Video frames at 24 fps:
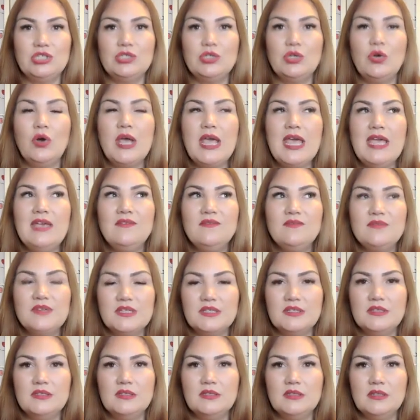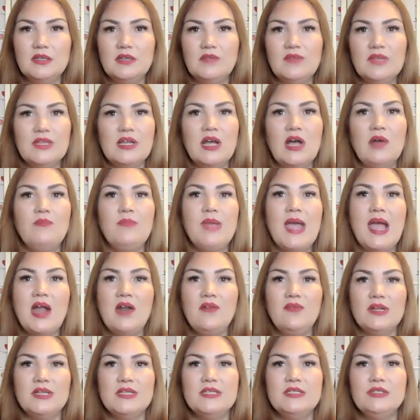So even when our
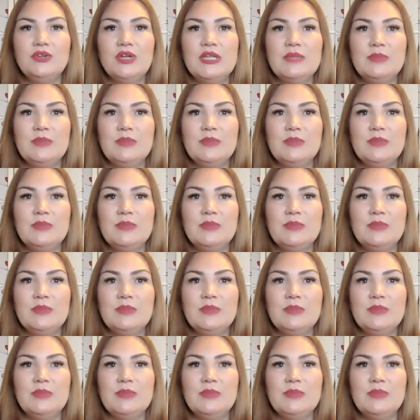parents or